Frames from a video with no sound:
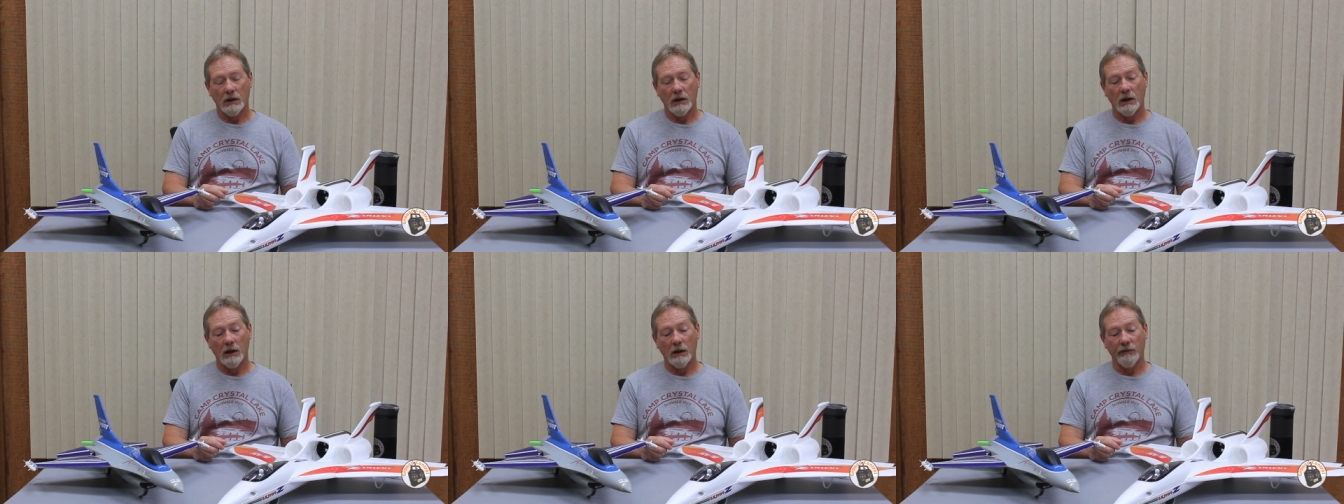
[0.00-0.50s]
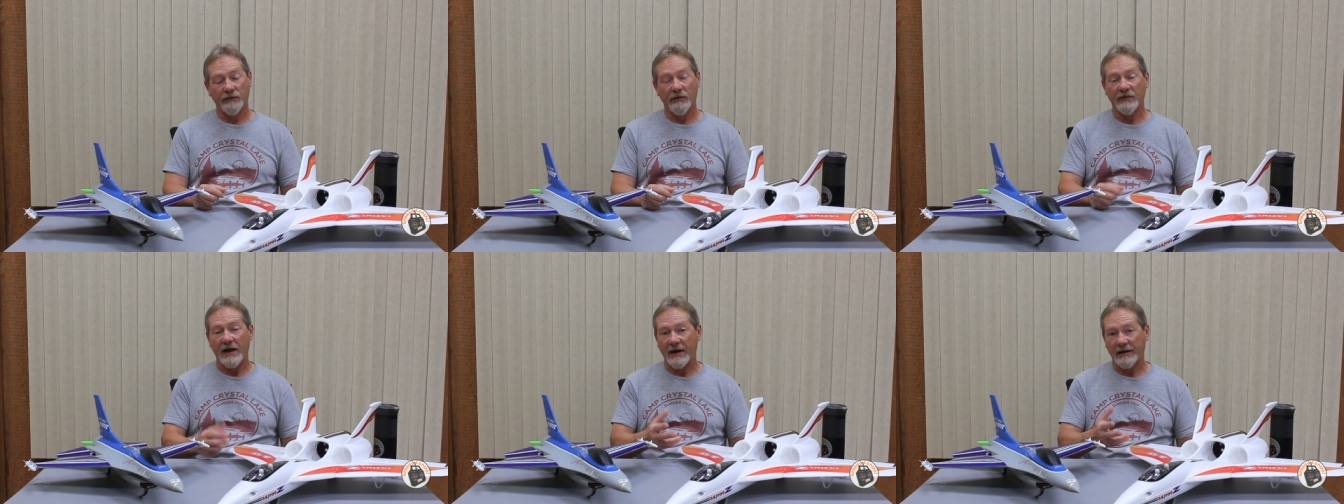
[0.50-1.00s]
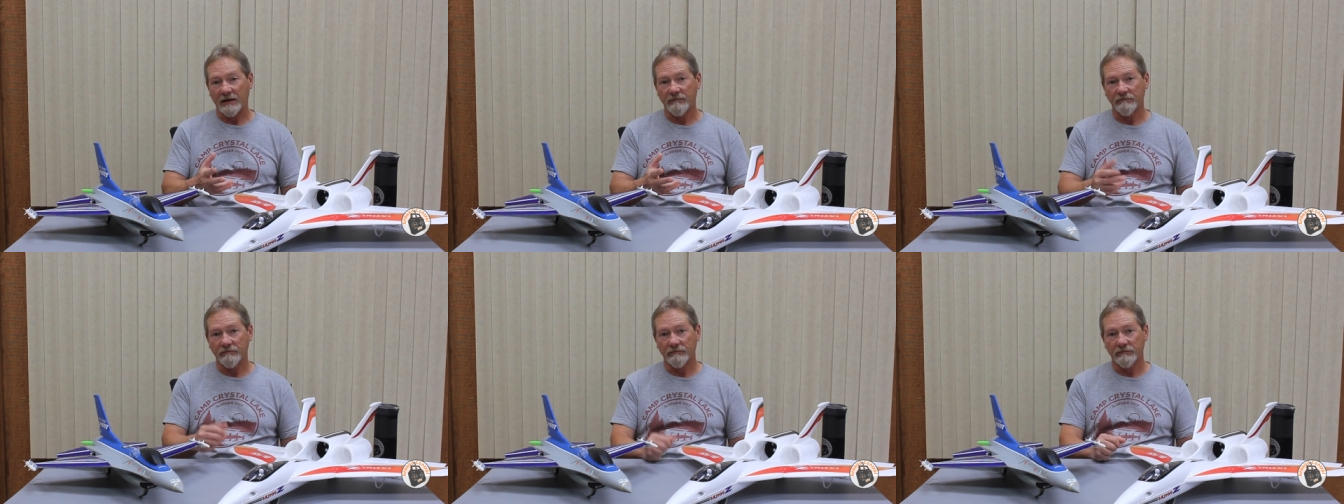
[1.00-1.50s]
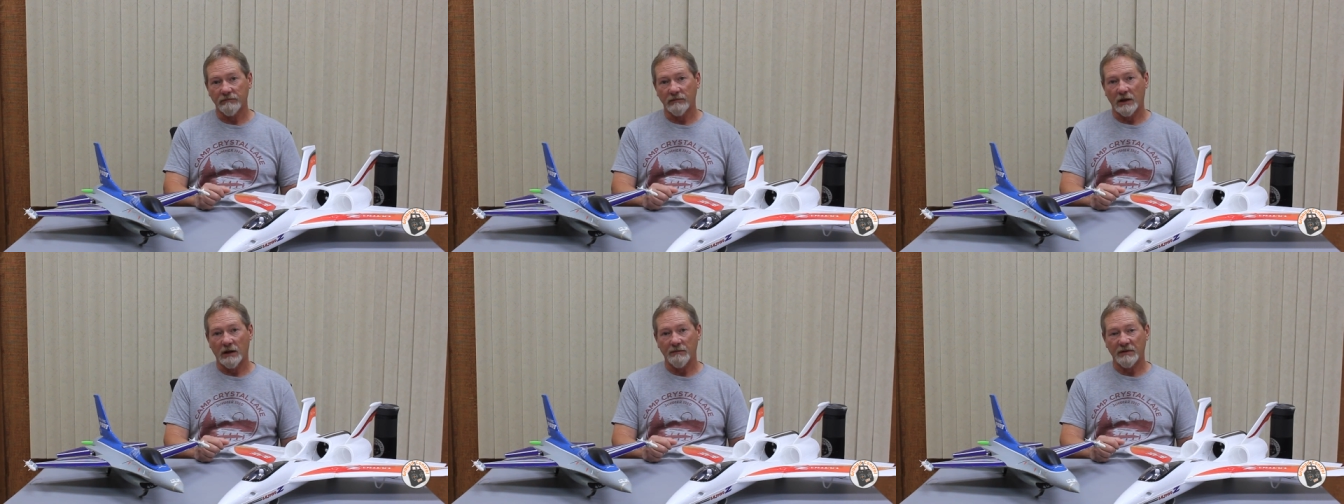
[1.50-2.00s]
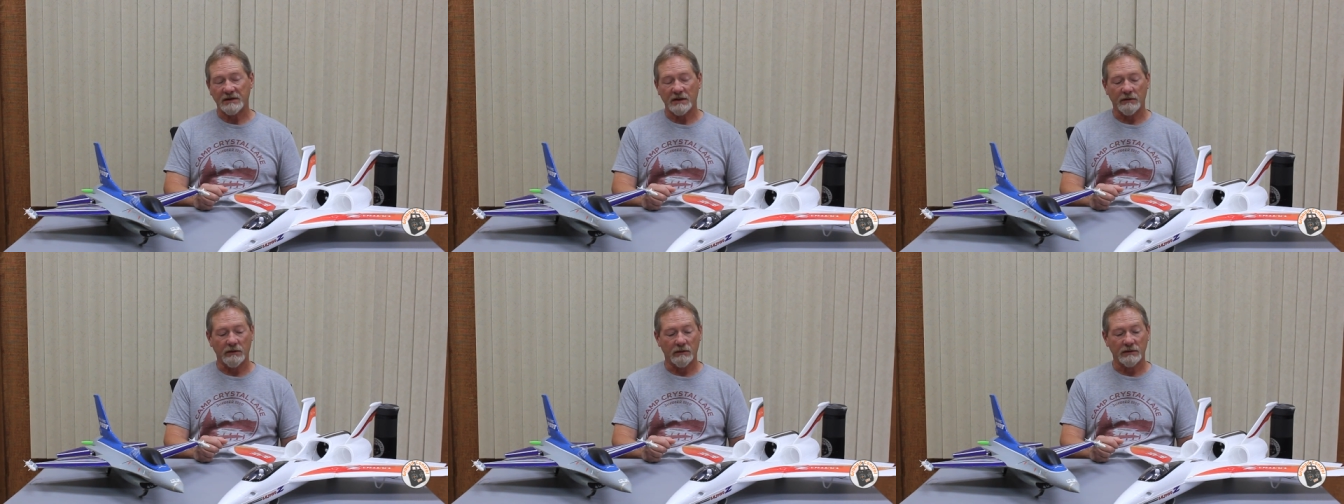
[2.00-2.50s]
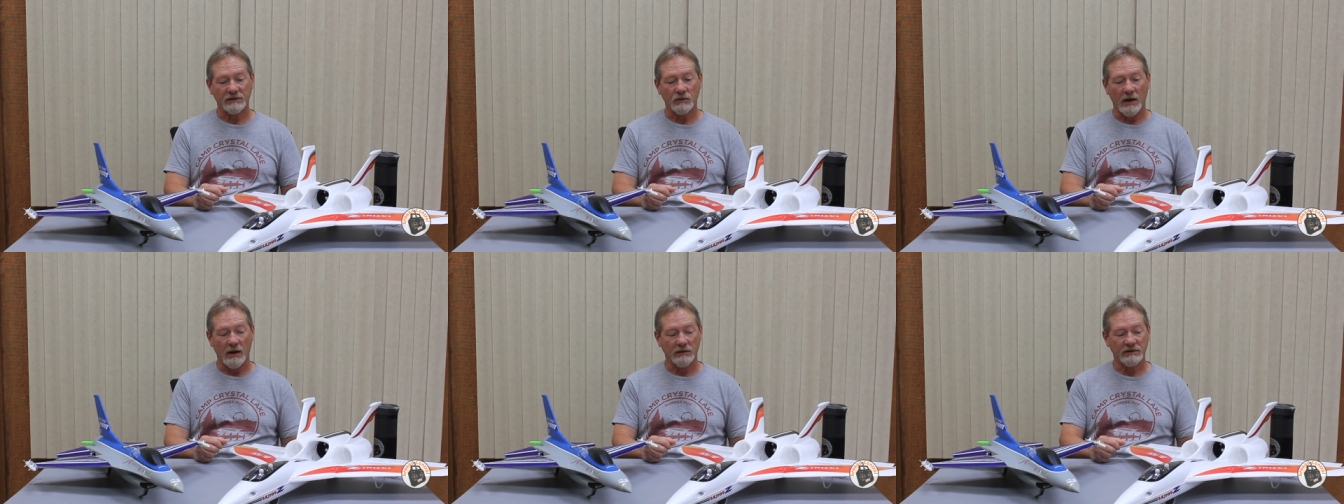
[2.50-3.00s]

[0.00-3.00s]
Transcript: that material as well.